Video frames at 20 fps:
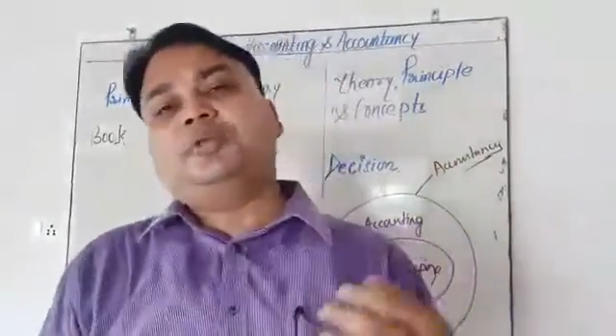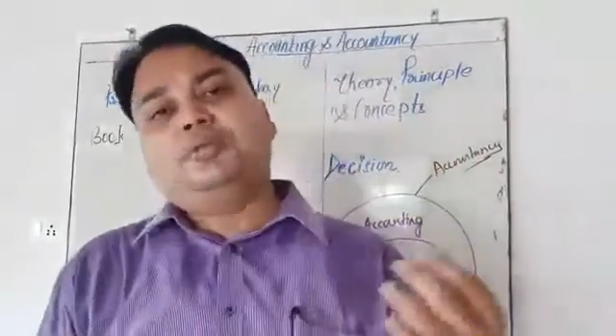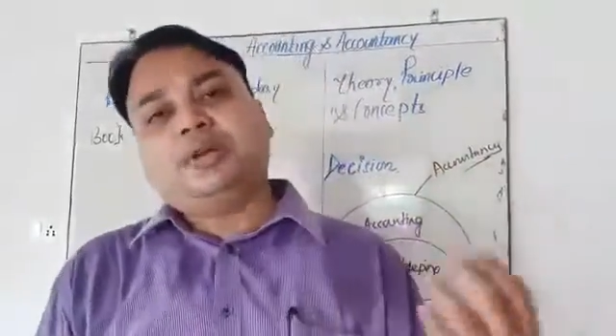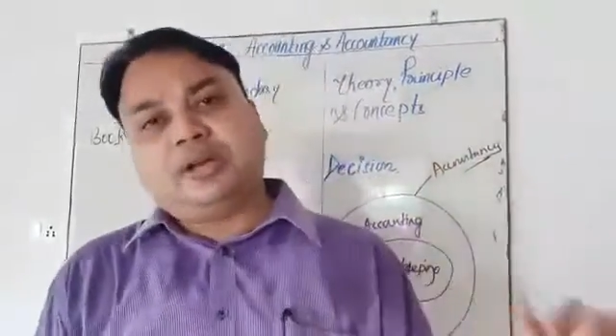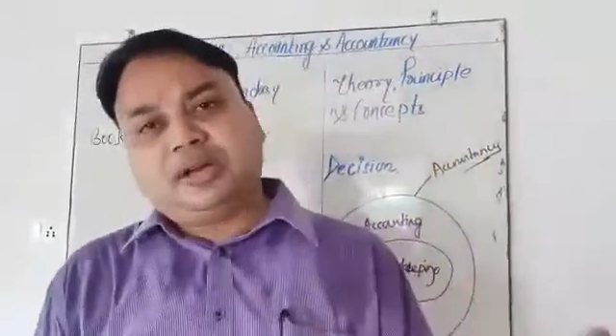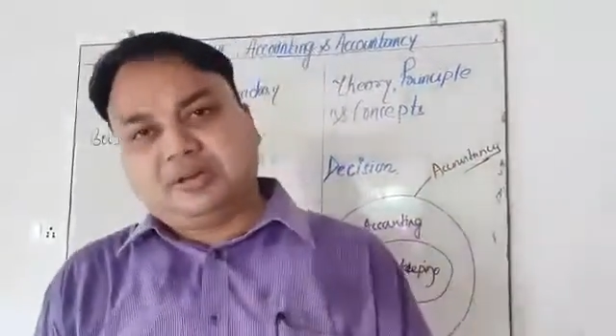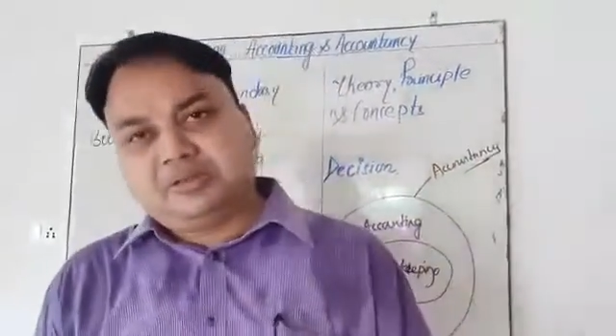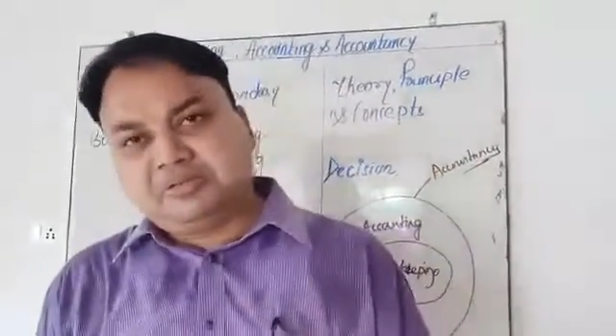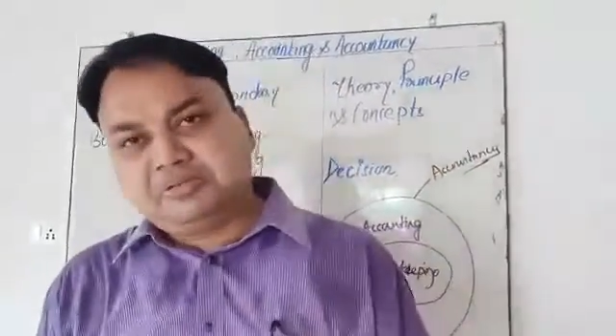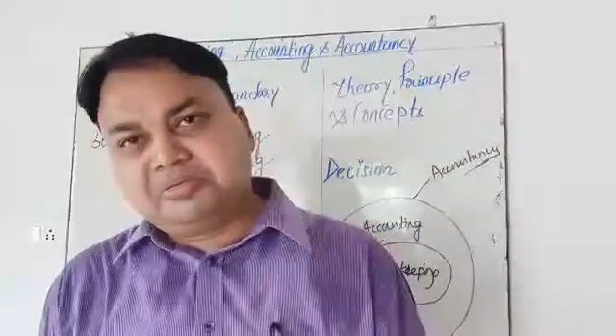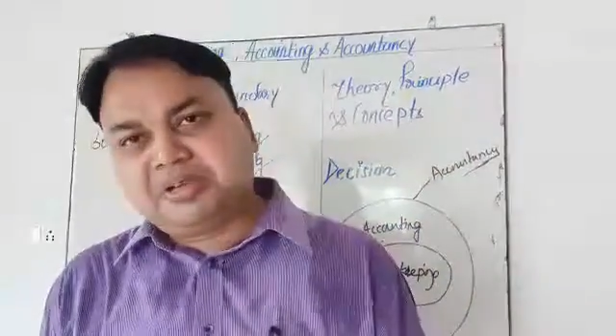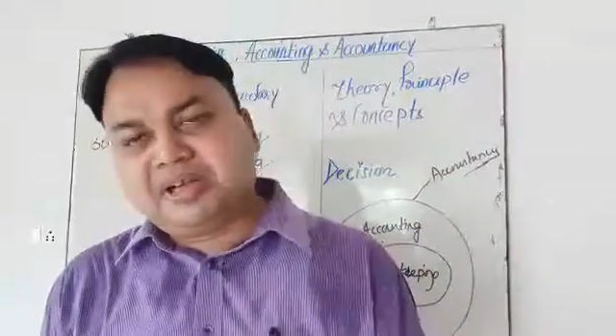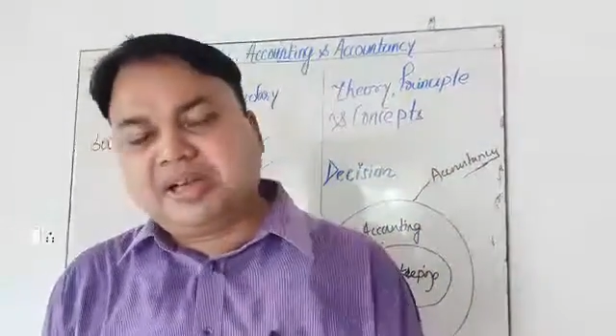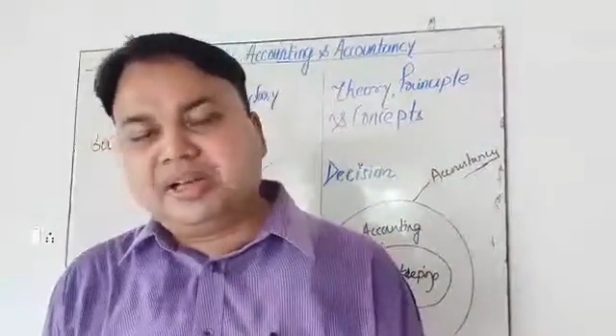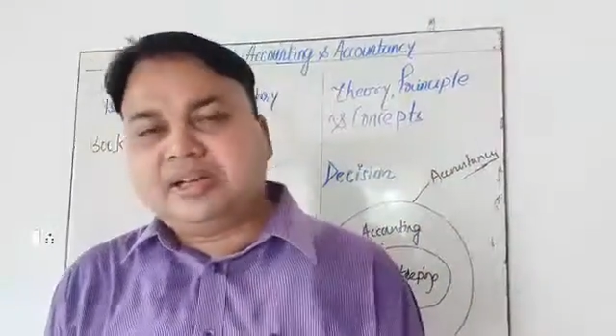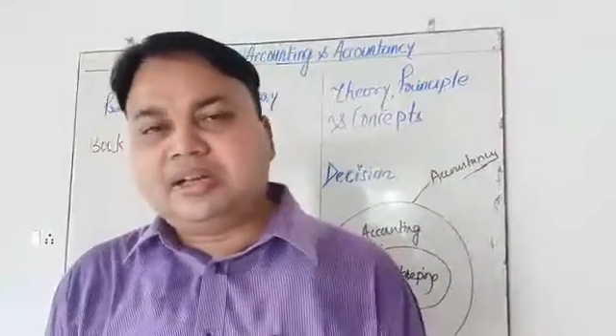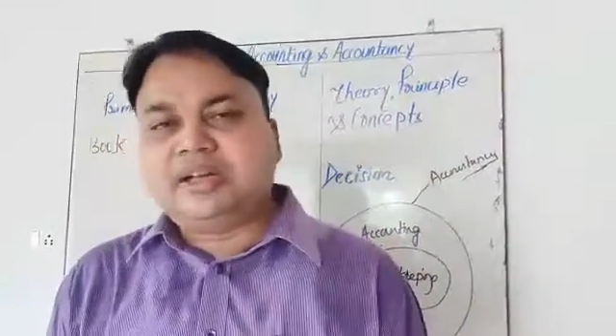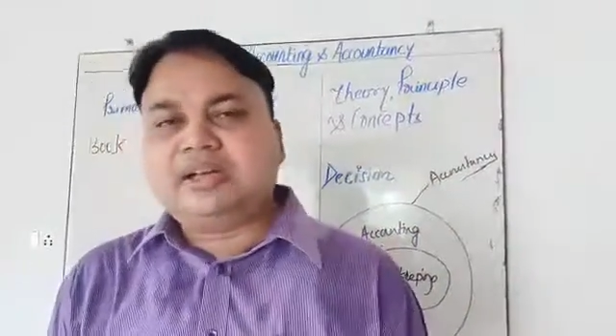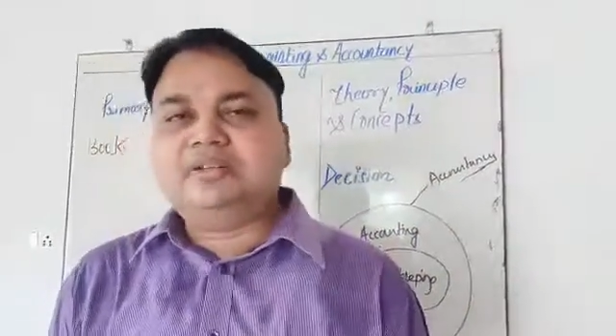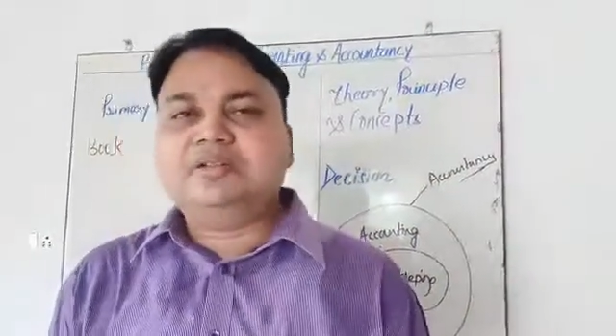you can also
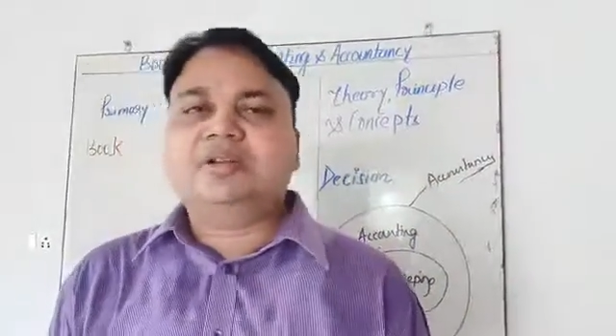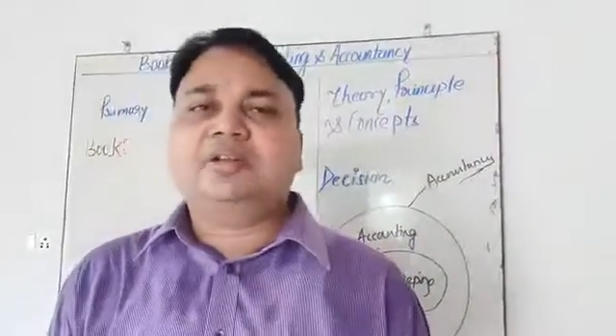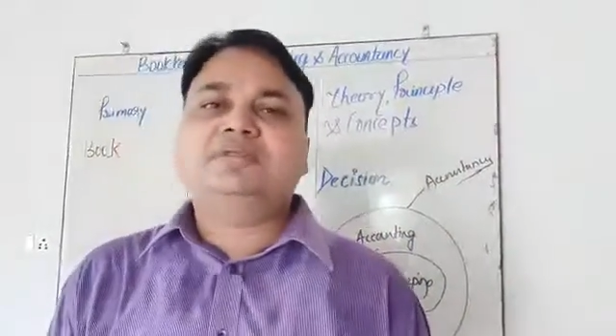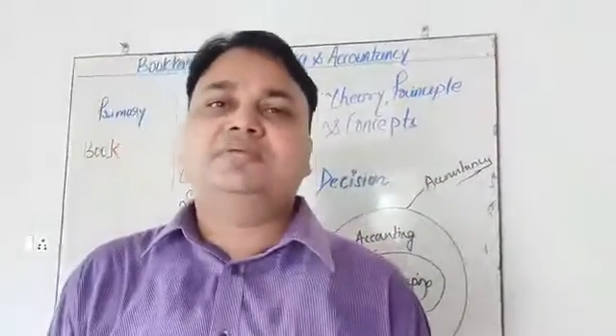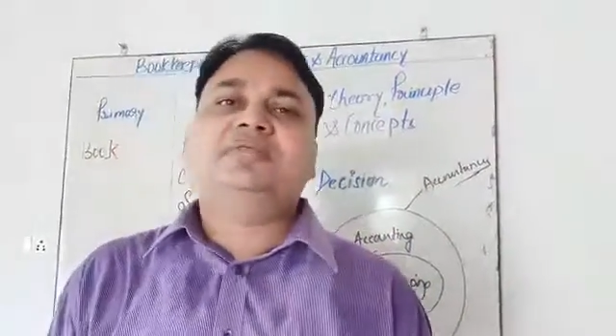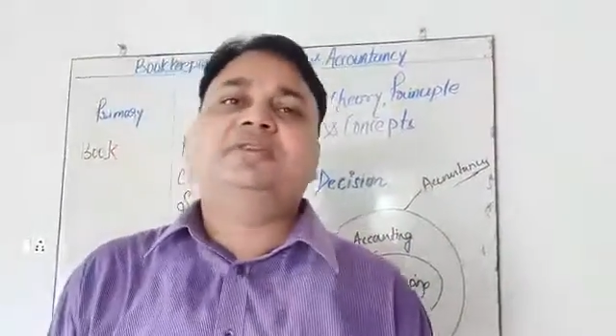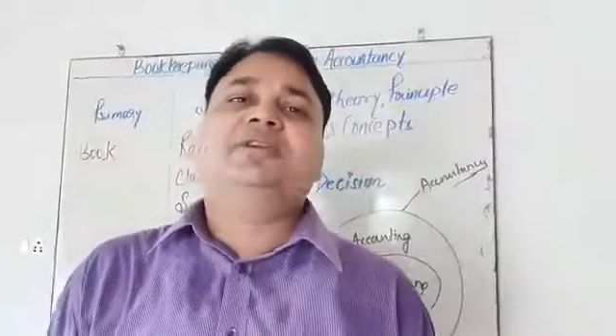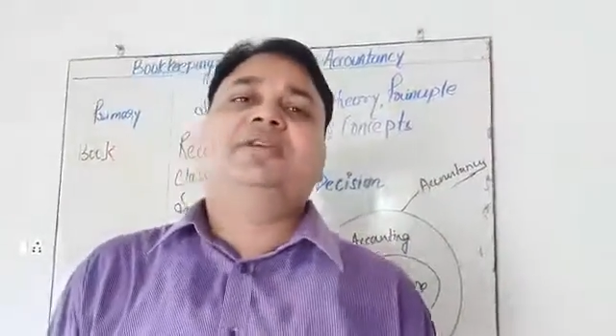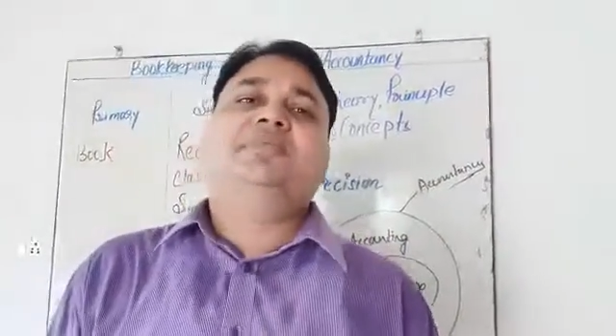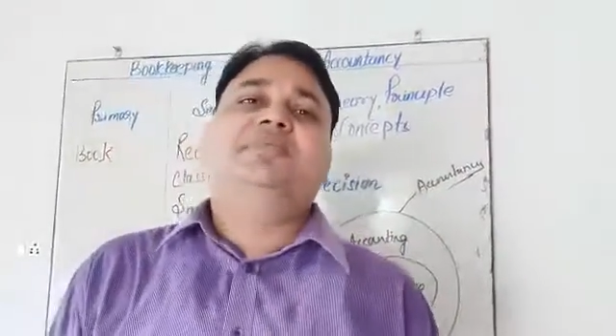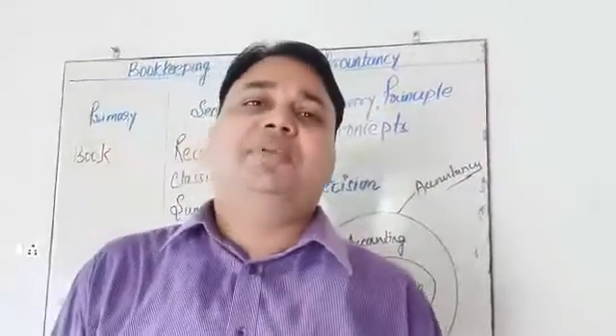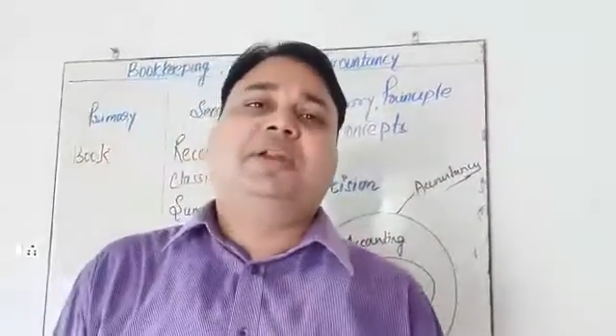write down